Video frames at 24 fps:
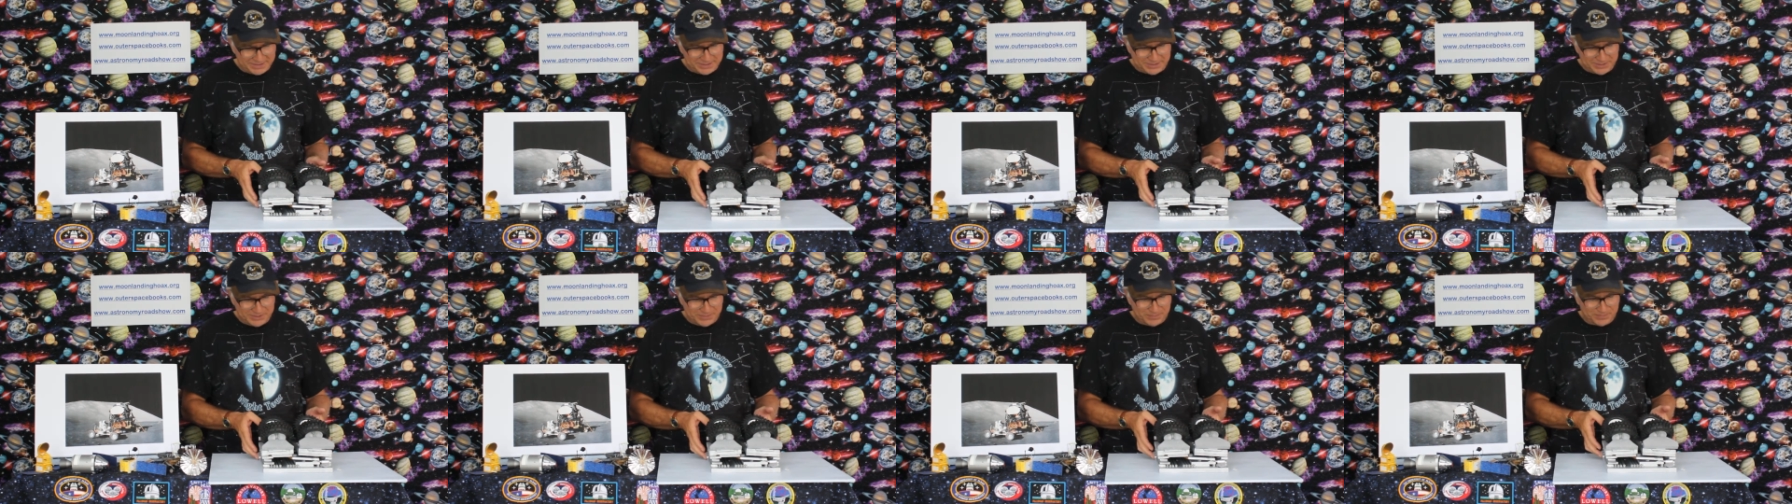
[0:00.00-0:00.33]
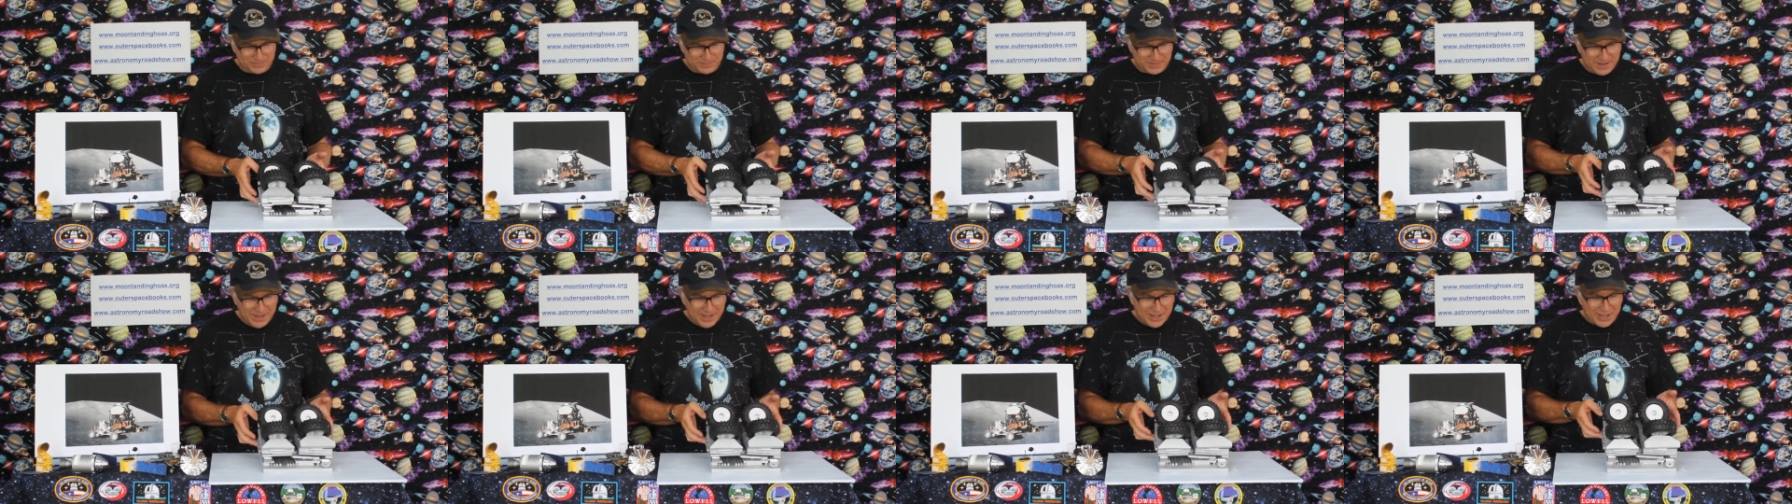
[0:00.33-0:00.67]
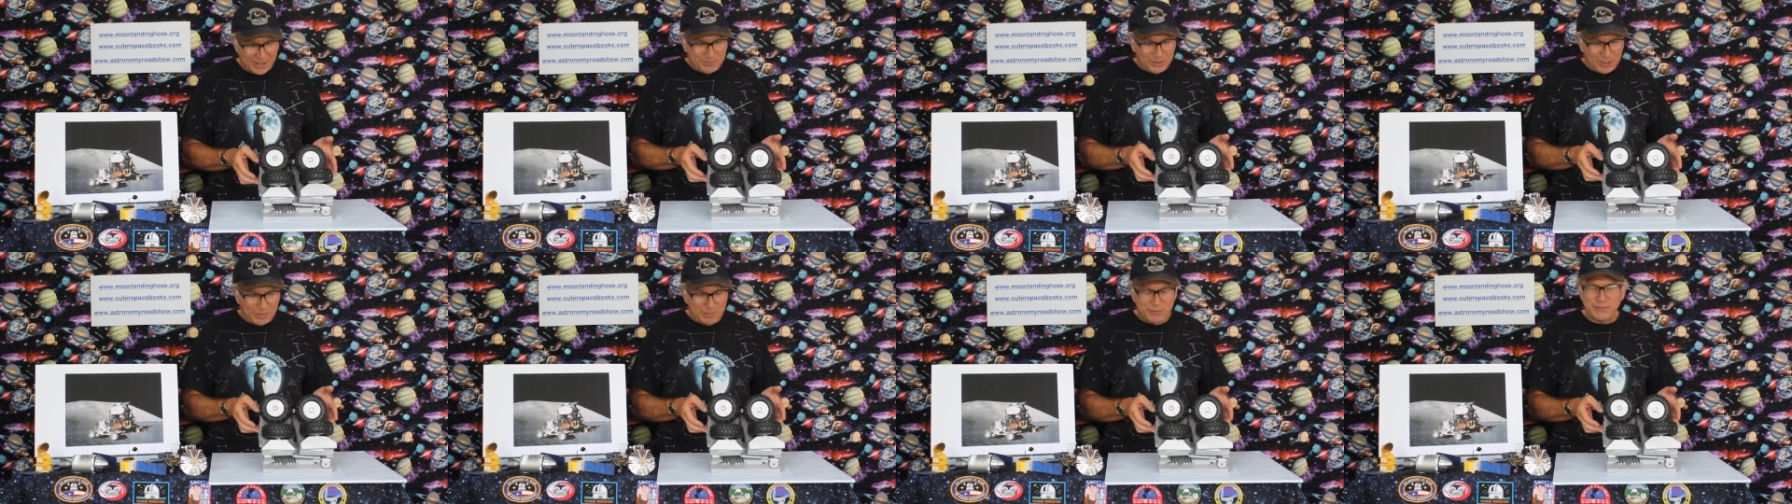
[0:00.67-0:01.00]
do.
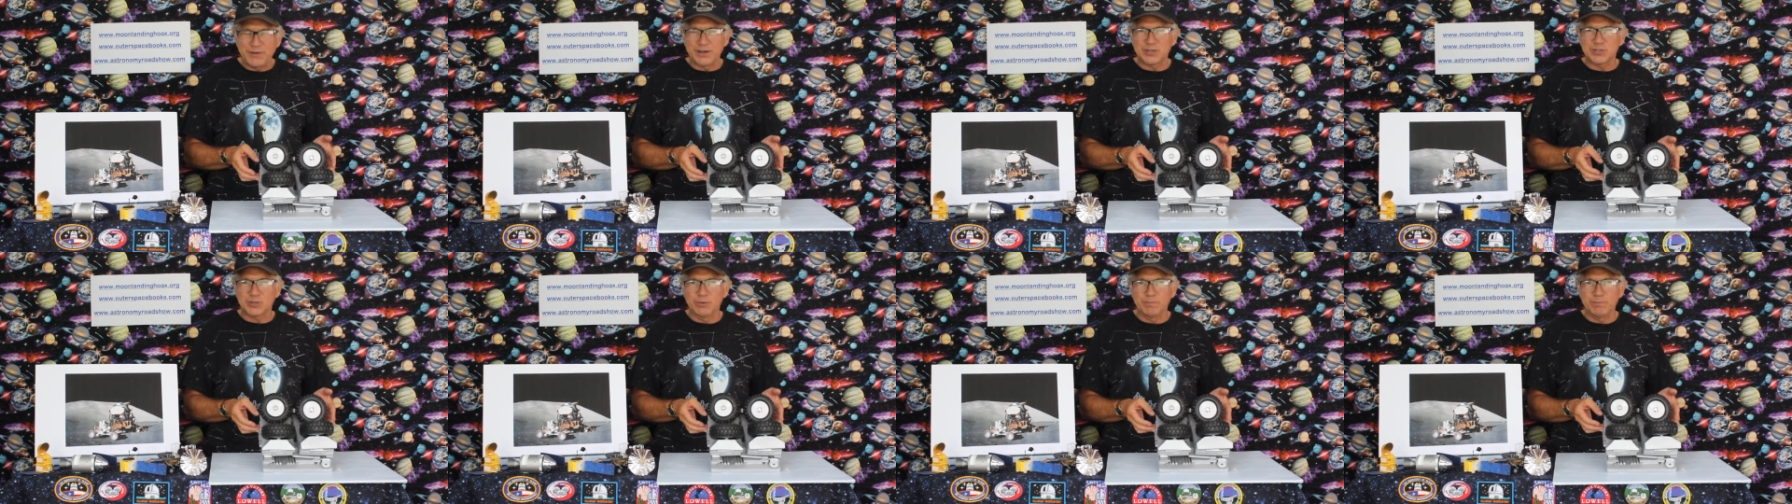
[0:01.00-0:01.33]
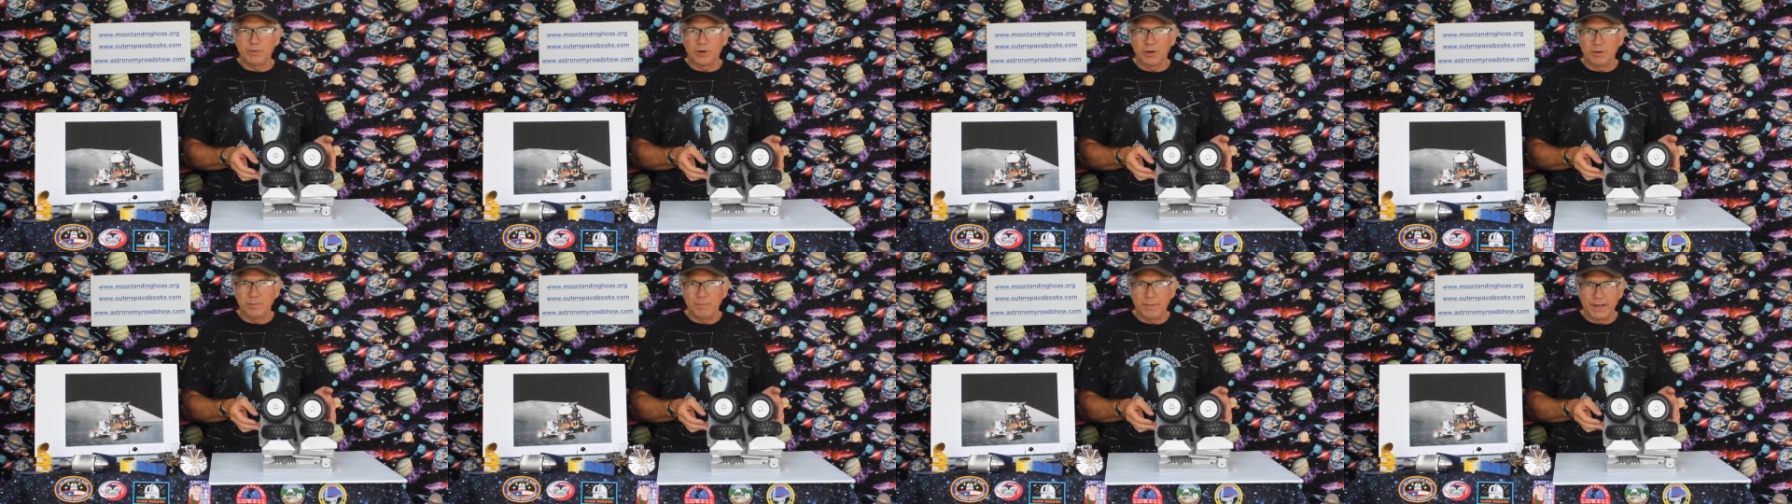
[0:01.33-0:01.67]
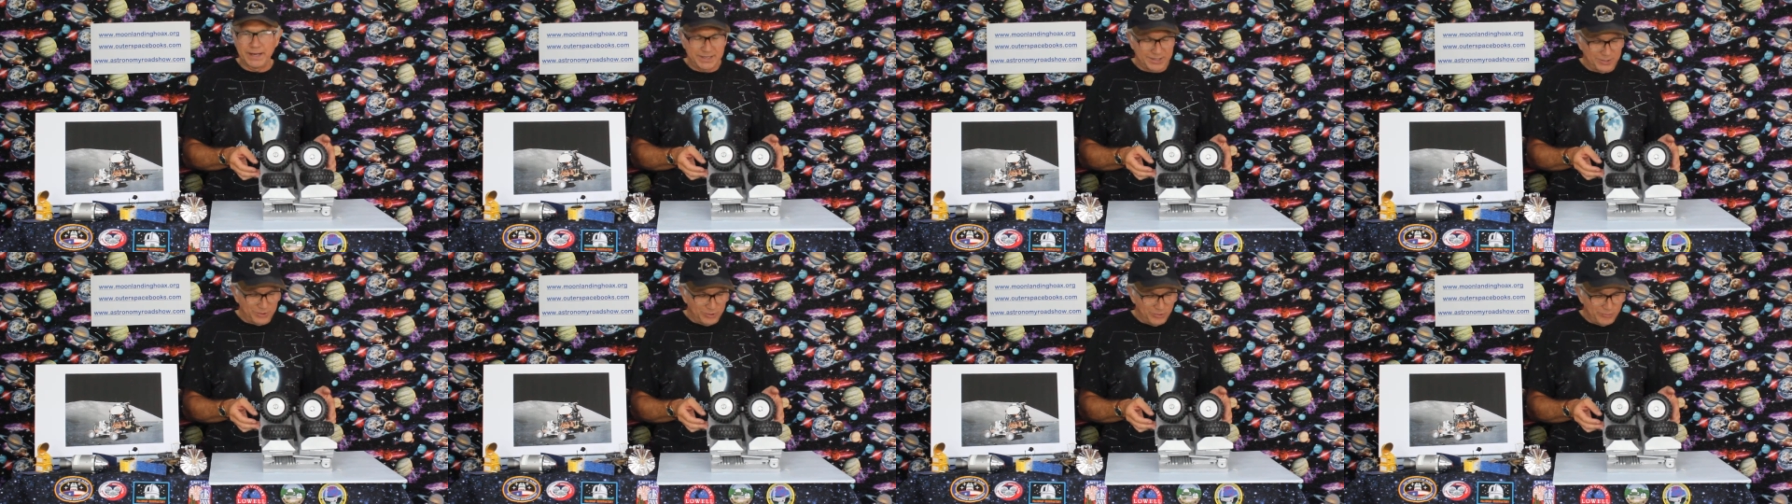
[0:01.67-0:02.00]
I'm not a professional model
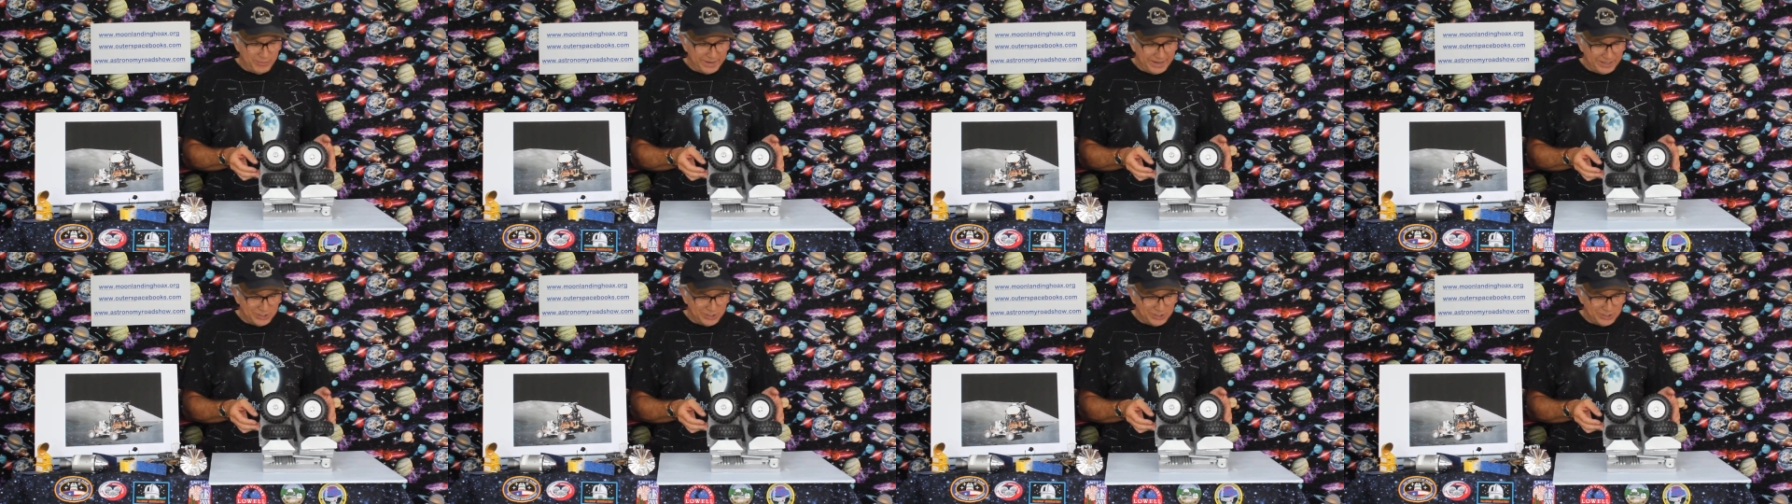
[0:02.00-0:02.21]
maker or an